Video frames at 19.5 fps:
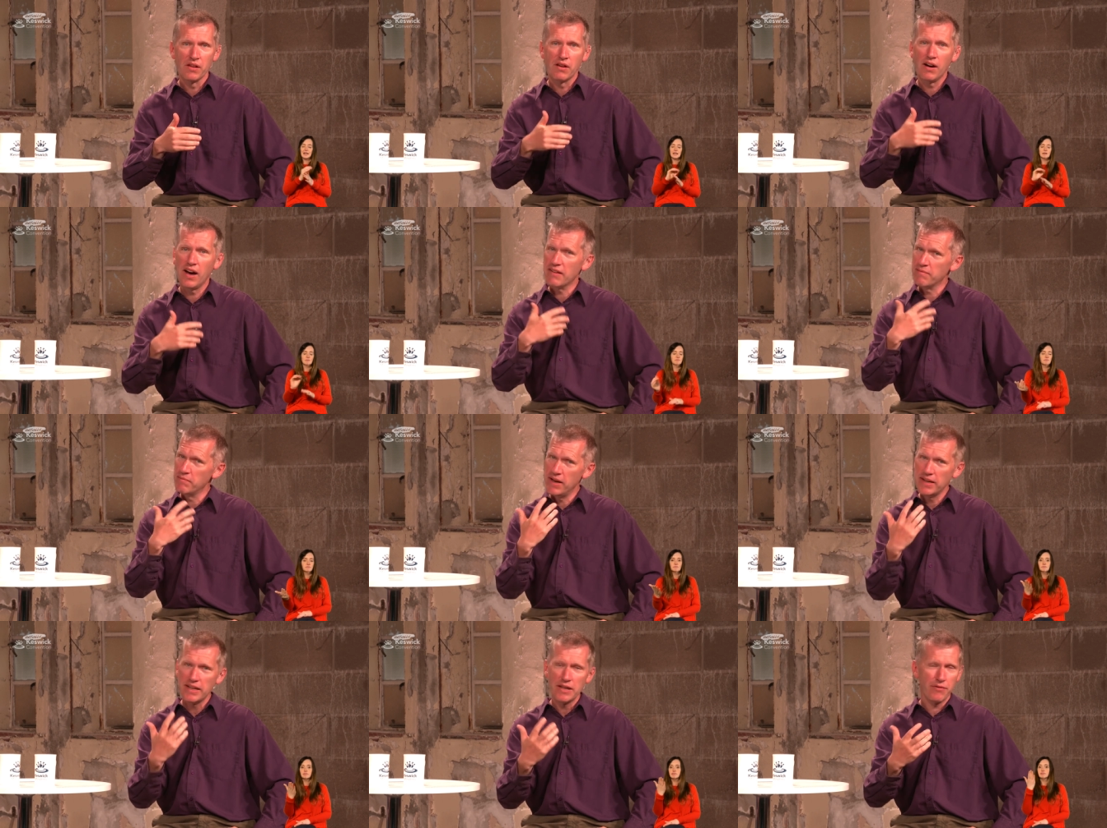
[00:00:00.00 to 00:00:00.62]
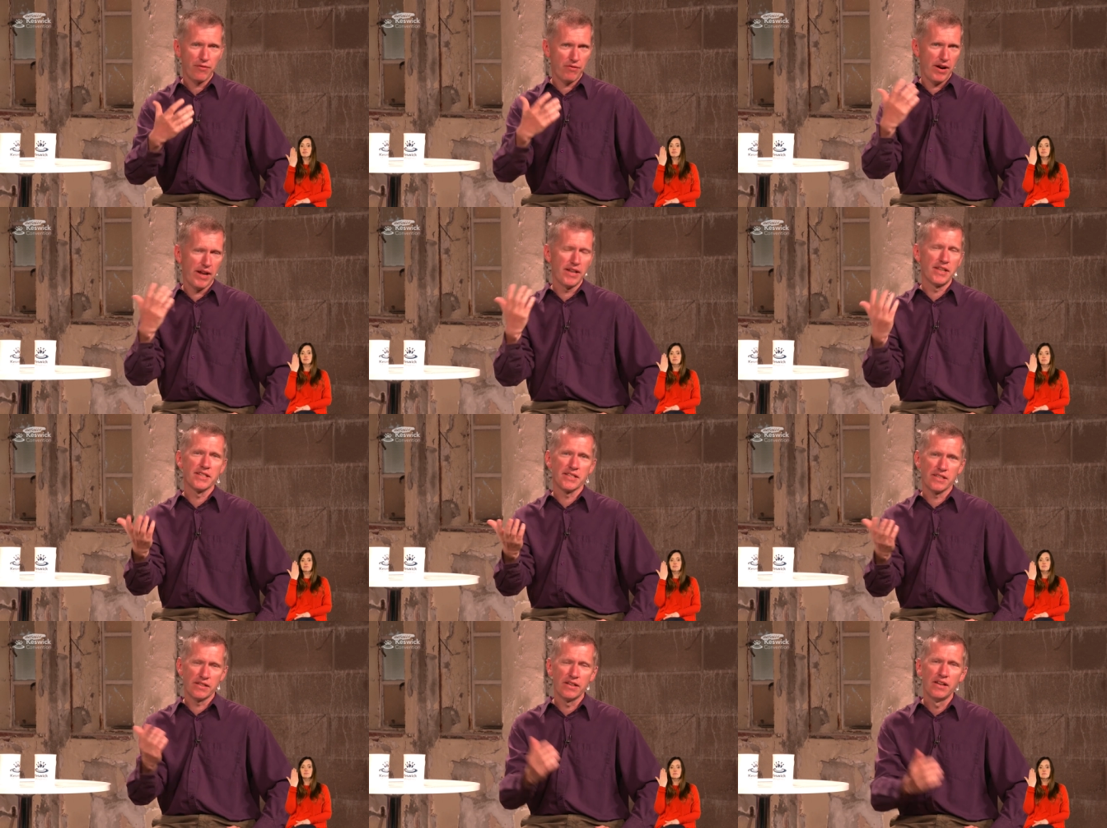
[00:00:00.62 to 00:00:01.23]
I have many
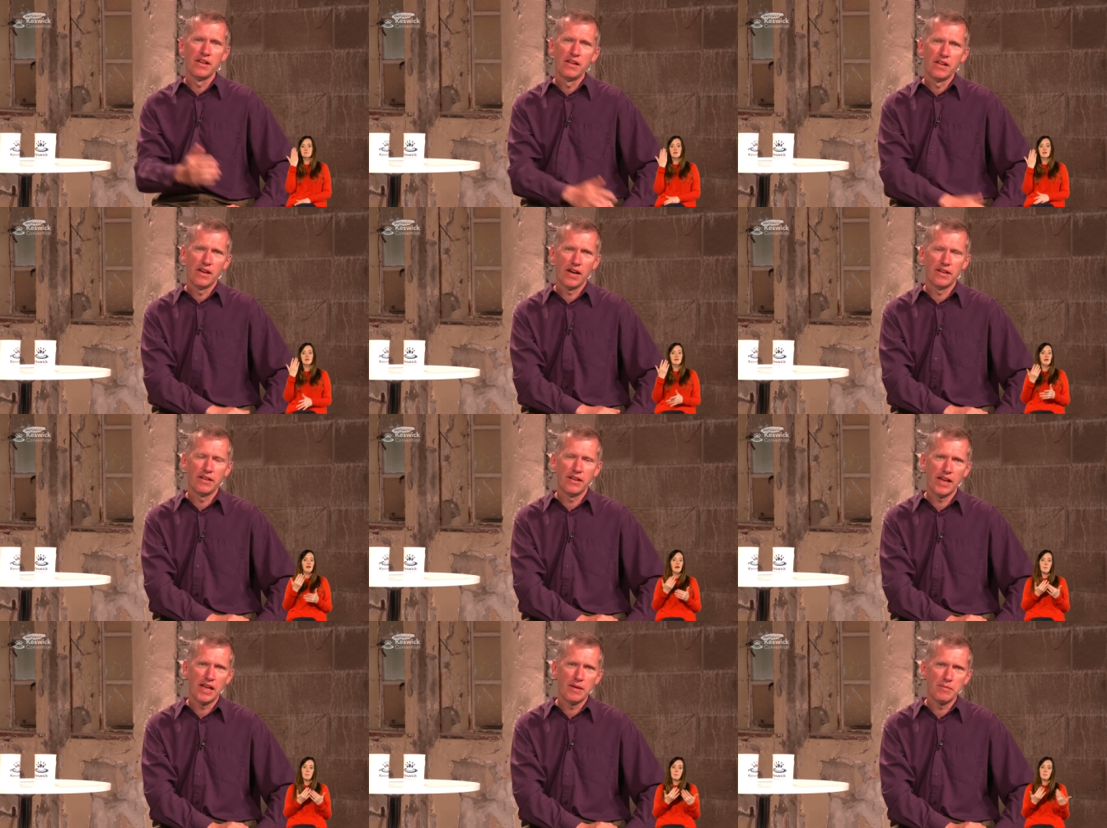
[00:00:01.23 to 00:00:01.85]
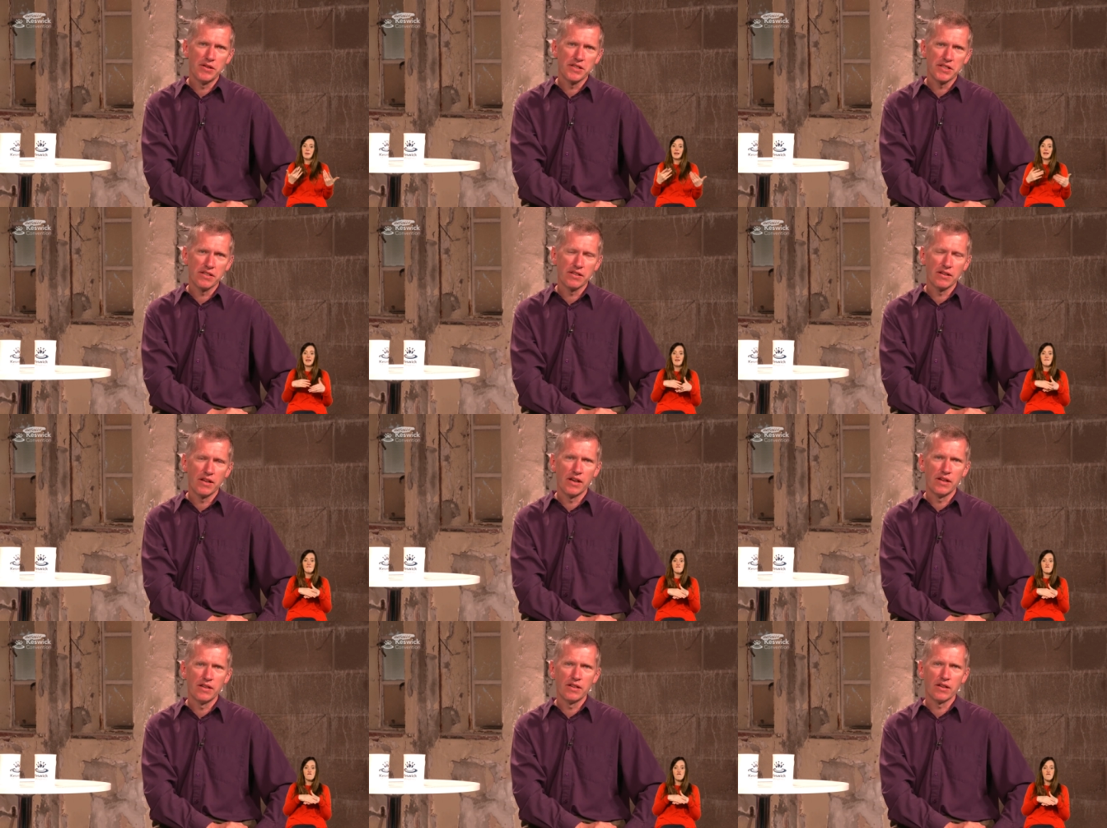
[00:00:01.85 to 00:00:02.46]
friends and, and neighbours and,
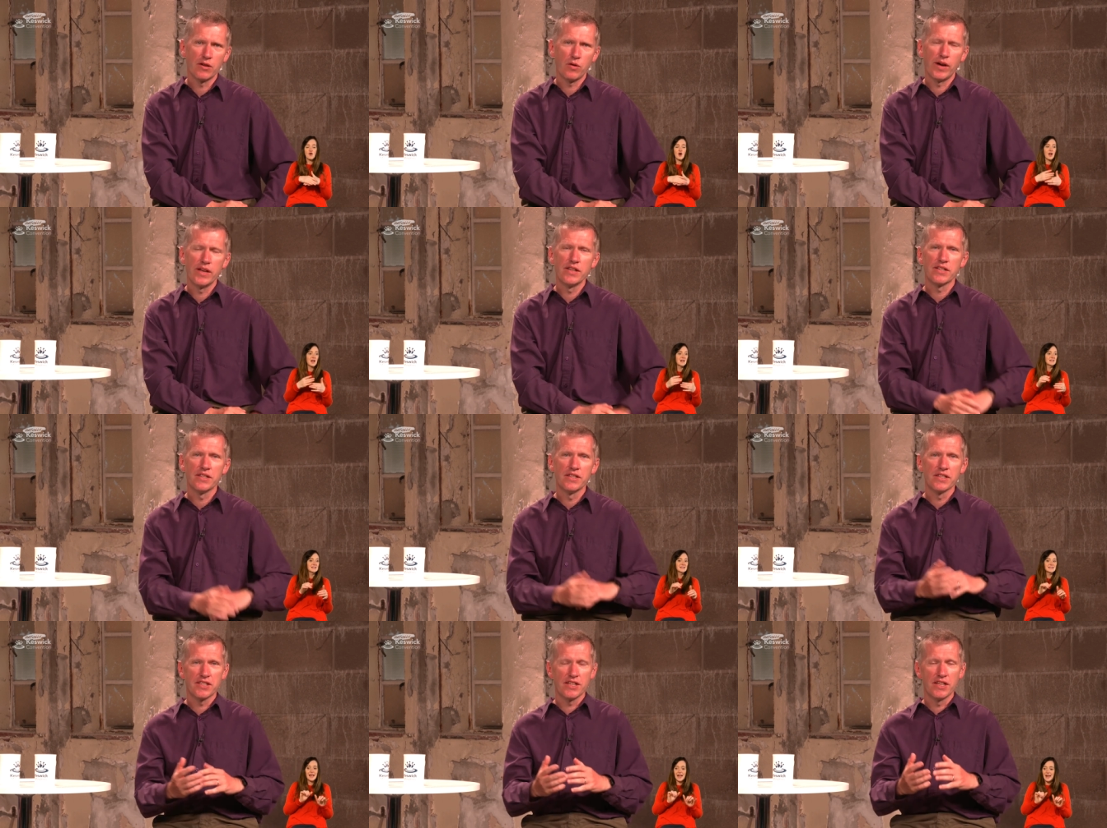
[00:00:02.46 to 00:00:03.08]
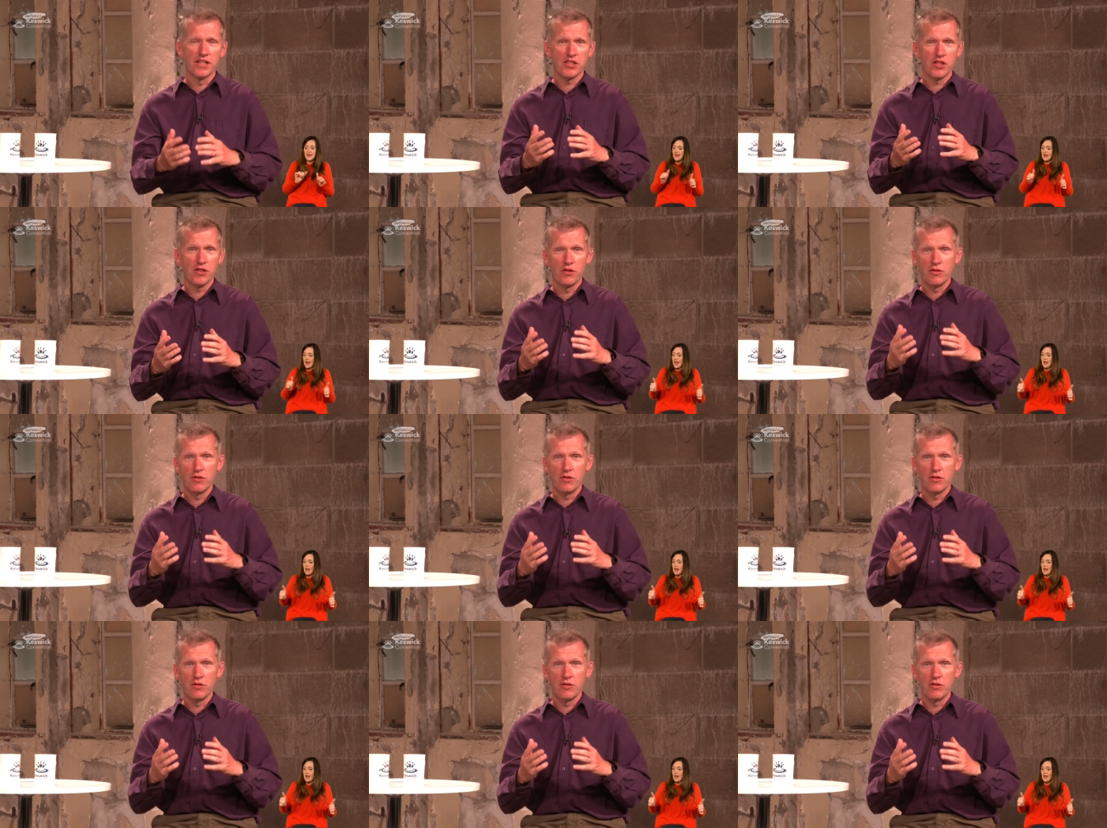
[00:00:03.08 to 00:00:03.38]
and acquaintances who,